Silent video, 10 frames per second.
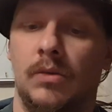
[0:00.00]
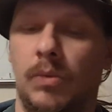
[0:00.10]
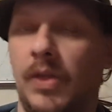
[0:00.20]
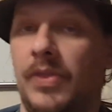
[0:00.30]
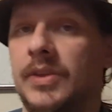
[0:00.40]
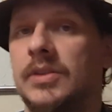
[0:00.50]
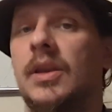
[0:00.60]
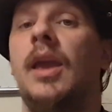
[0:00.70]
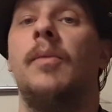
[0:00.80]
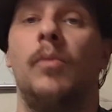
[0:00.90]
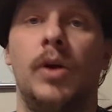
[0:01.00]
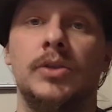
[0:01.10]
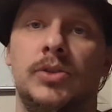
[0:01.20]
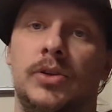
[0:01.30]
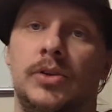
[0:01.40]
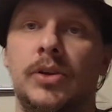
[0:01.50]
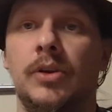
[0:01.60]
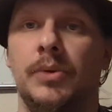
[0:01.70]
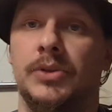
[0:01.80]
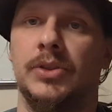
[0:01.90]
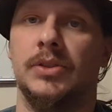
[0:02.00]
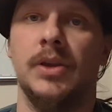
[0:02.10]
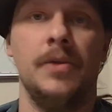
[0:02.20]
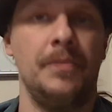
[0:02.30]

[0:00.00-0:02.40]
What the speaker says: what this game wants you to do, which is